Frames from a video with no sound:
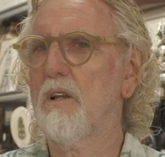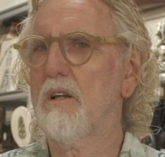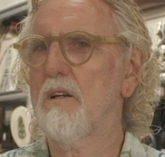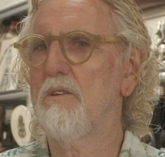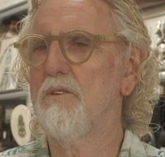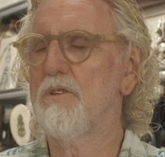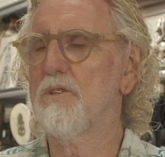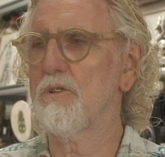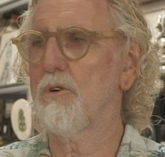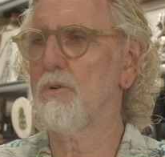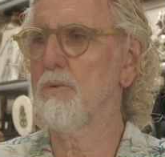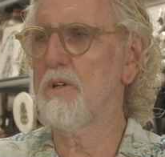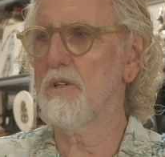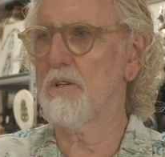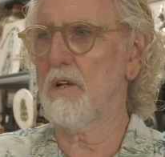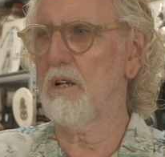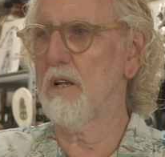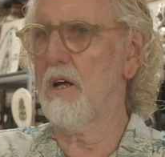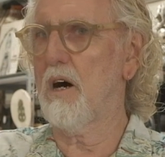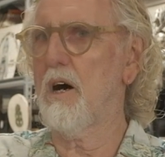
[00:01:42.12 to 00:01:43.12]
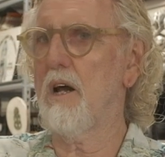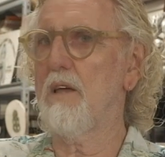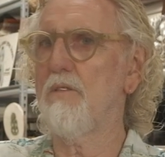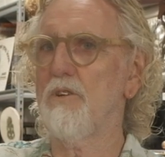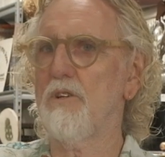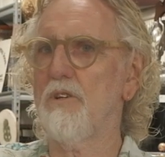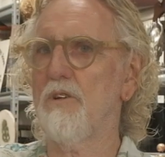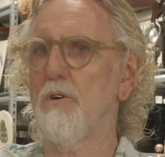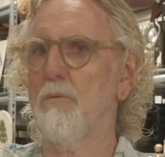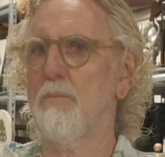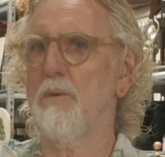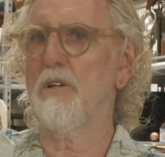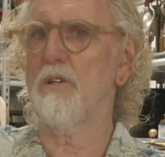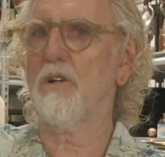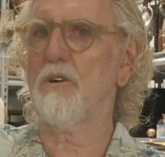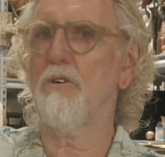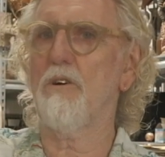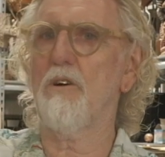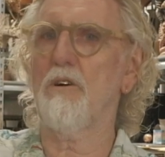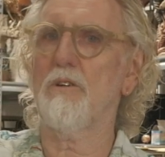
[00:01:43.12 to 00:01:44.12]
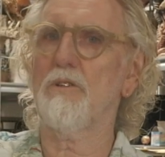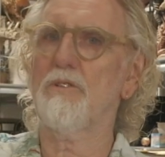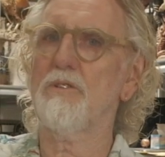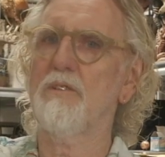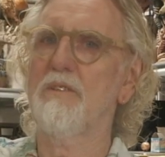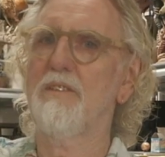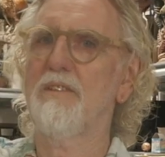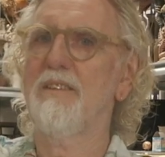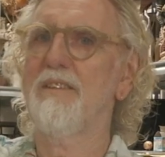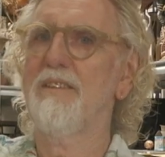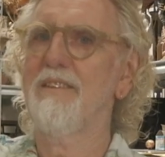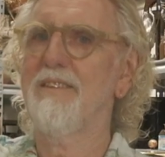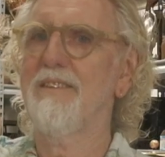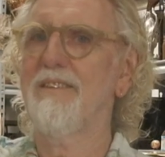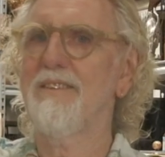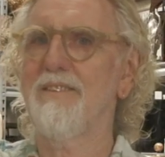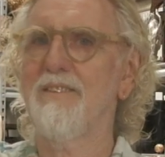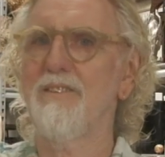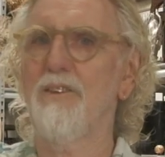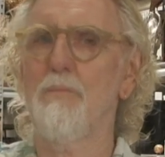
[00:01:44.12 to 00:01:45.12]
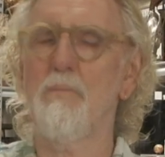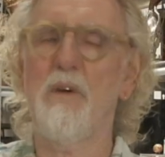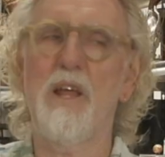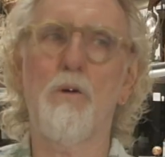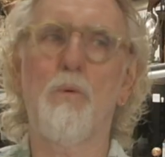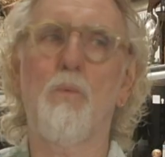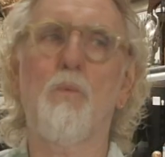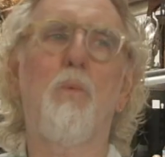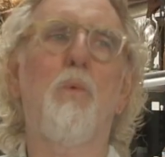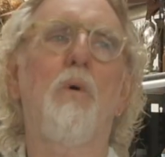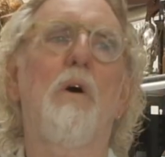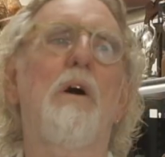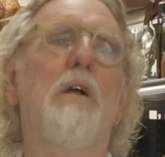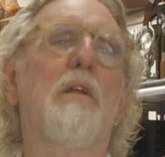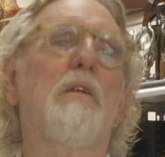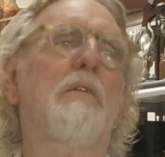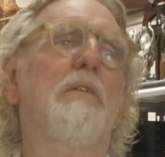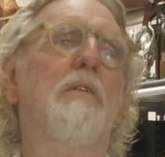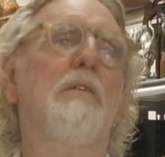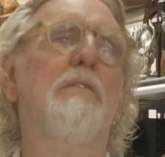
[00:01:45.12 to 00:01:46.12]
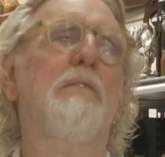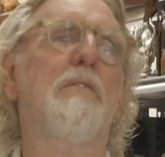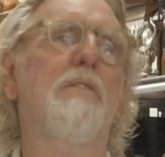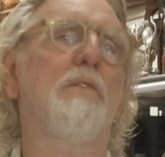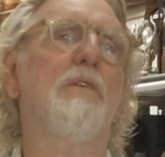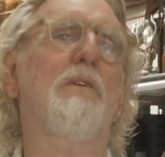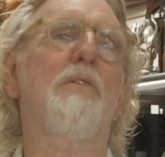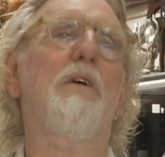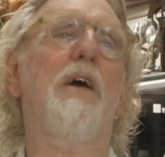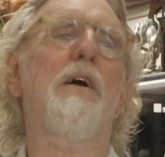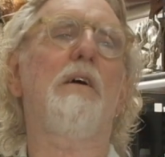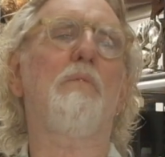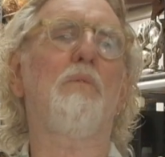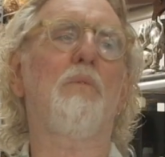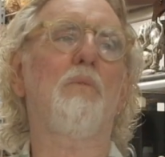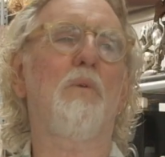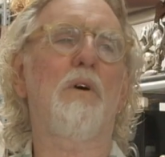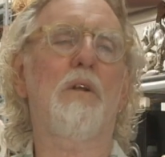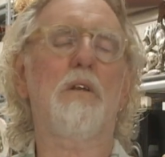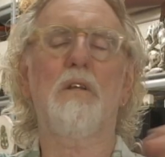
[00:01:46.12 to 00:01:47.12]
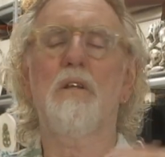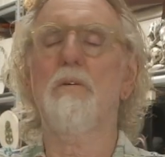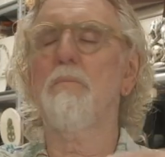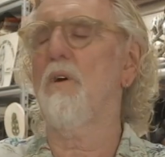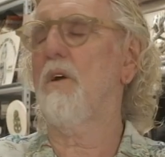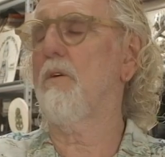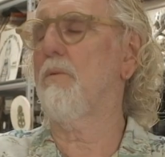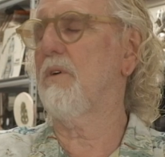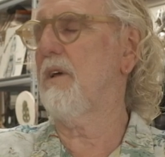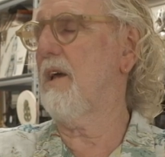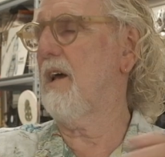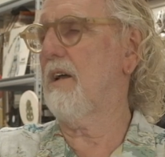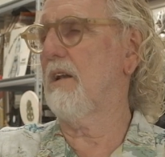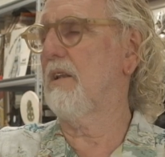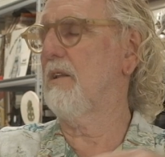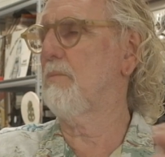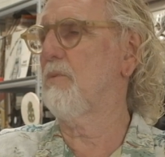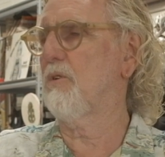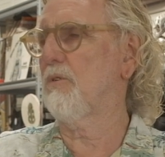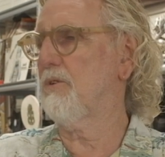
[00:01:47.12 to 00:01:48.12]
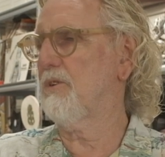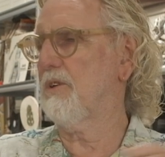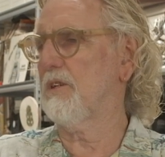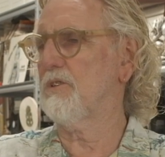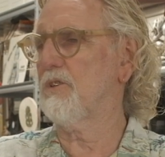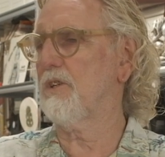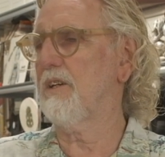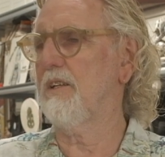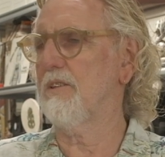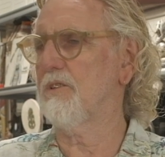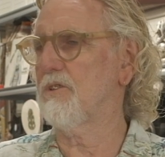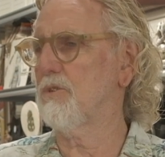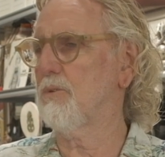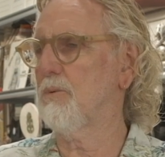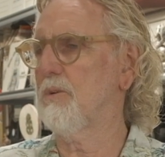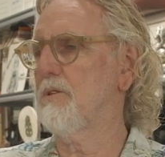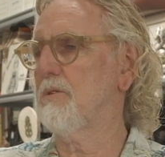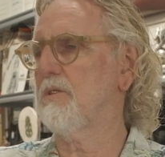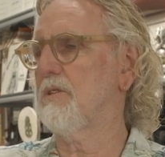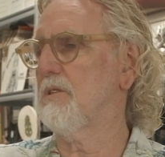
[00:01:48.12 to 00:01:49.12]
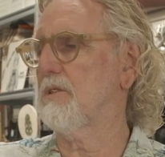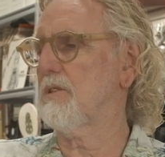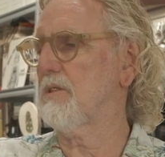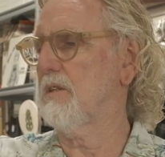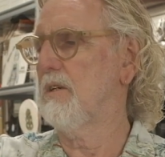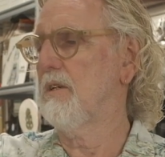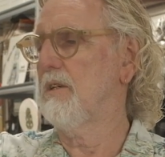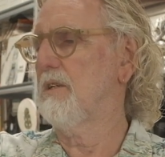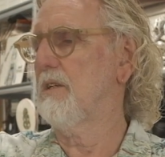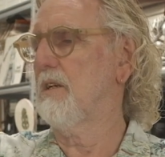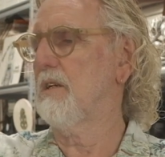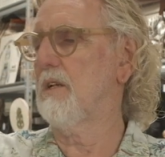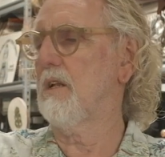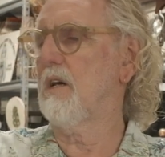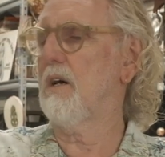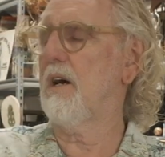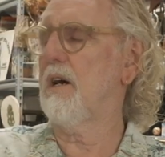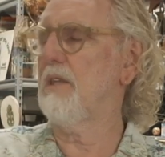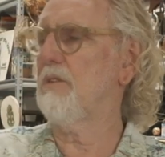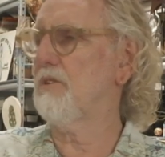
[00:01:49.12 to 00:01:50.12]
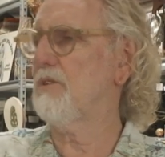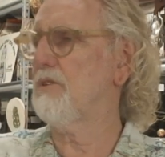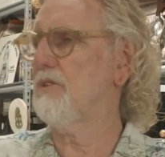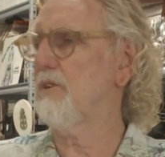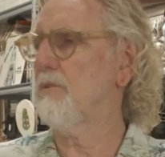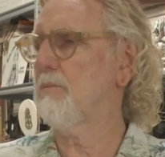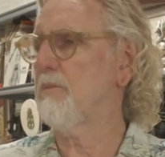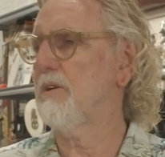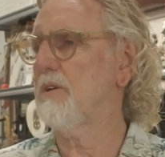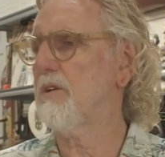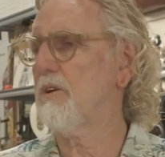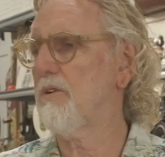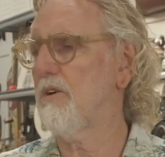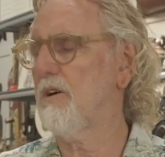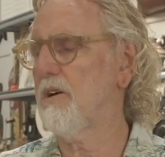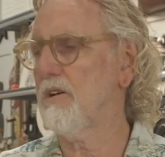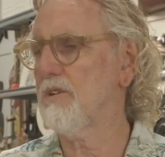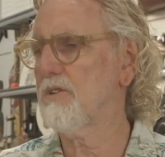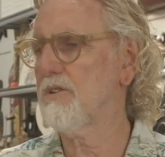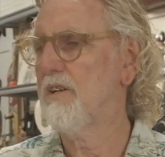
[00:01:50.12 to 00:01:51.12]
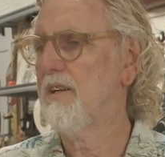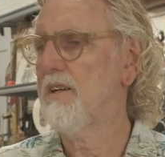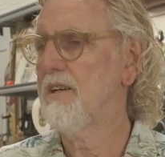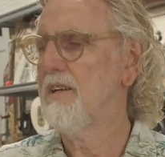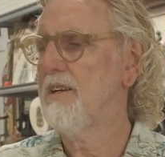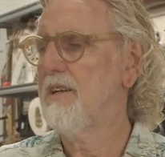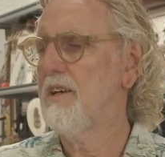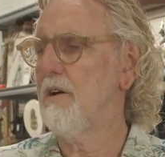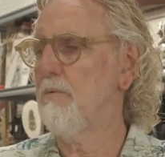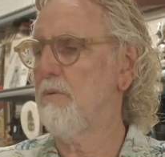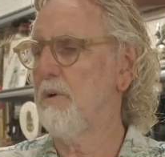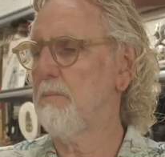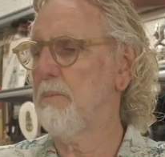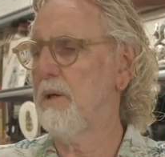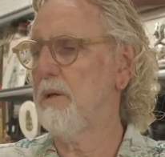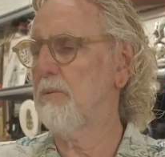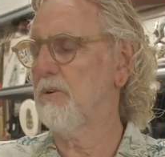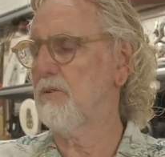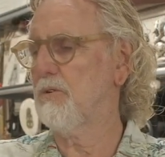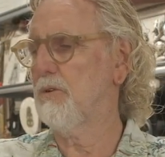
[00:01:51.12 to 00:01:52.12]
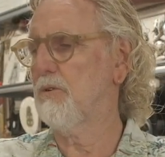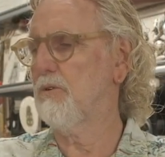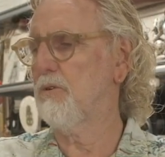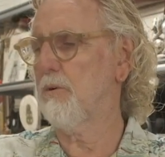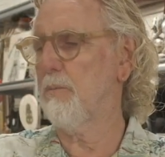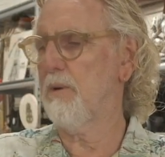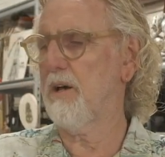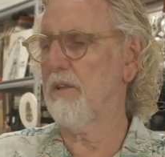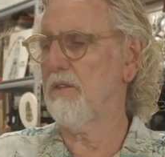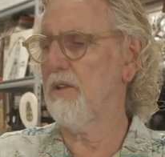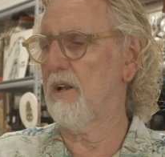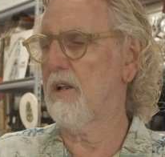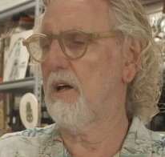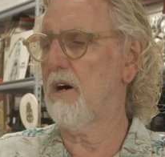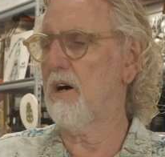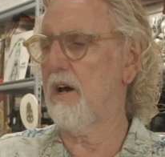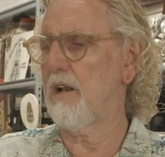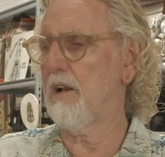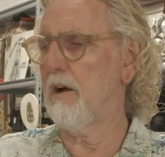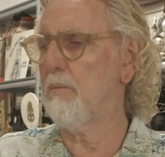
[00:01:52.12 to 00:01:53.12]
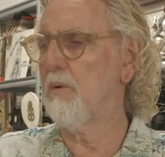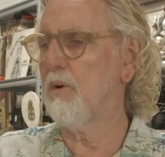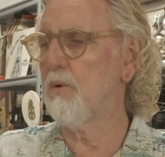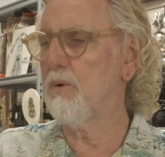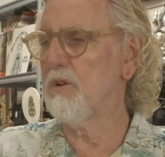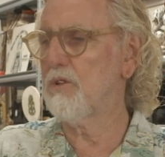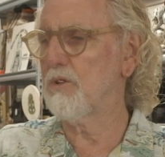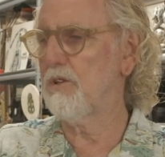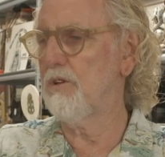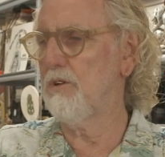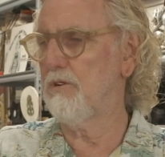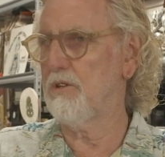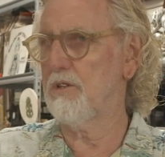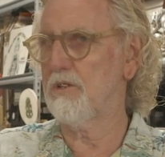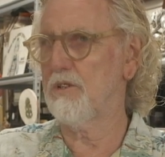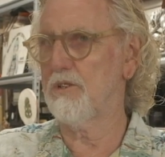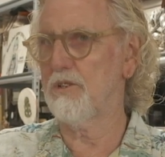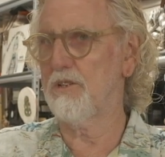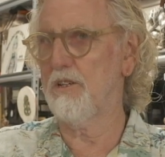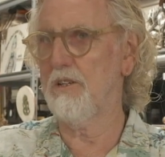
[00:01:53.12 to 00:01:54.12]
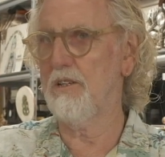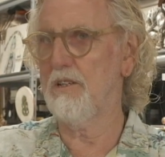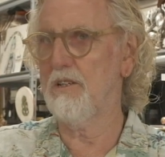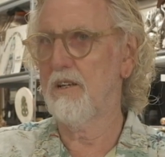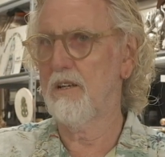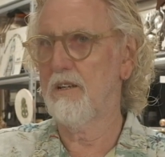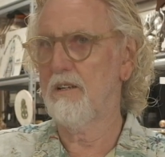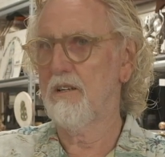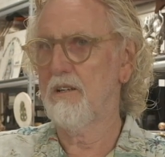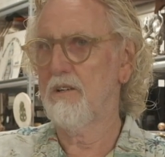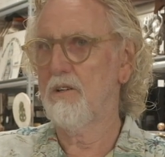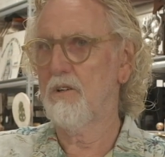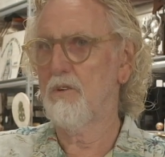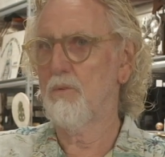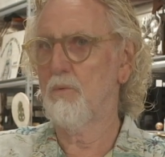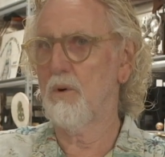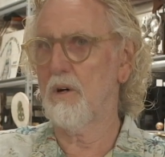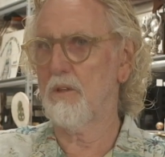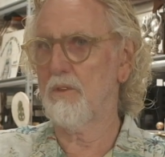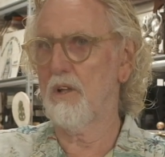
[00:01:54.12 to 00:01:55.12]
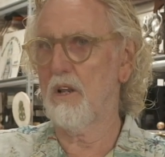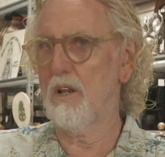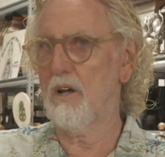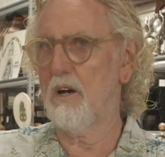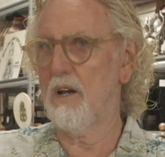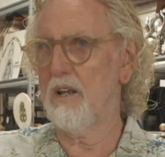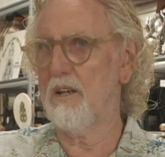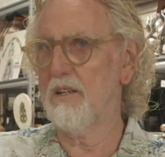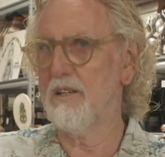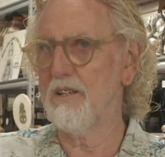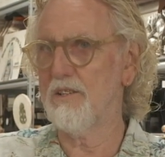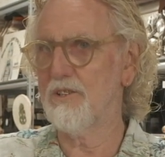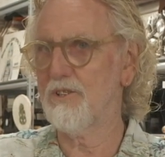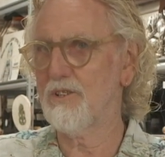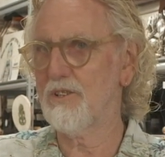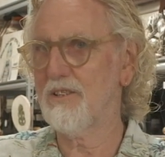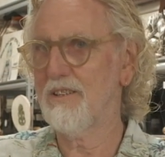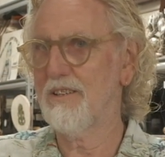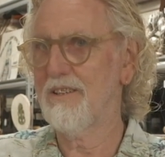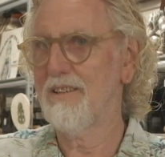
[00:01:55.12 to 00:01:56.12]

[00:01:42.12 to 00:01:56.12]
go. There's always a line that you're not meant to cross. No matter how liberal things get, there's always this line that you're not meant to cross. And when people talk about the line, I'm always curious to see what the line is